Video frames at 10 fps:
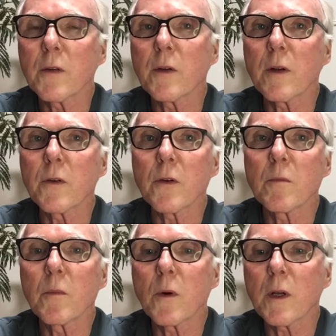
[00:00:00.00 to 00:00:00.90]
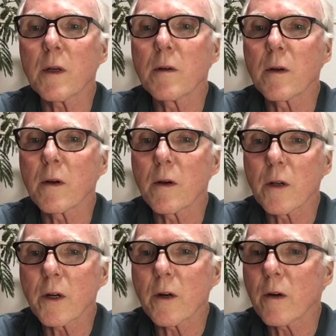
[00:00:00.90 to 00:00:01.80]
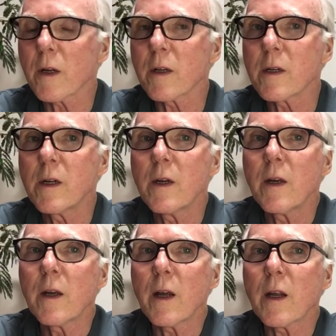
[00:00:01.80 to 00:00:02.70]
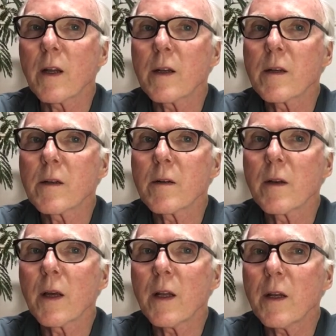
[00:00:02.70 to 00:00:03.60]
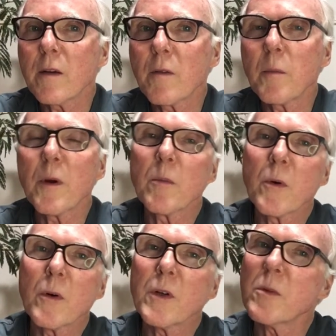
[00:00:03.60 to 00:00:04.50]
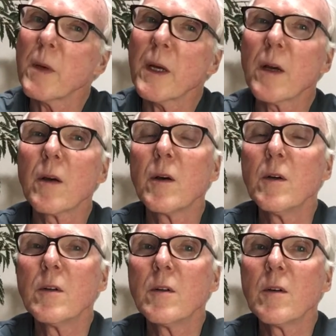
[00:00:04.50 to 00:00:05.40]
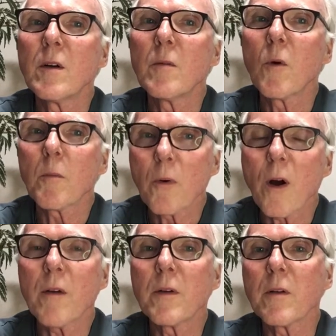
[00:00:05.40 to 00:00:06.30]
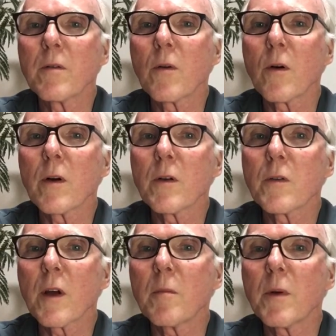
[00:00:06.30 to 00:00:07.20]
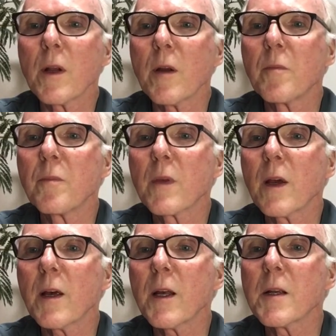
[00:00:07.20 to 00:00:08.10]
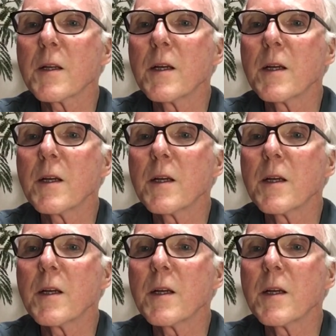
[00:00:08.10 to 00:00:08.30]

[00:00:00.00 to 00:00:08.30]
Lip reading: at a certain point earlier, and the idea of a beer brewery to make more profit for his company. And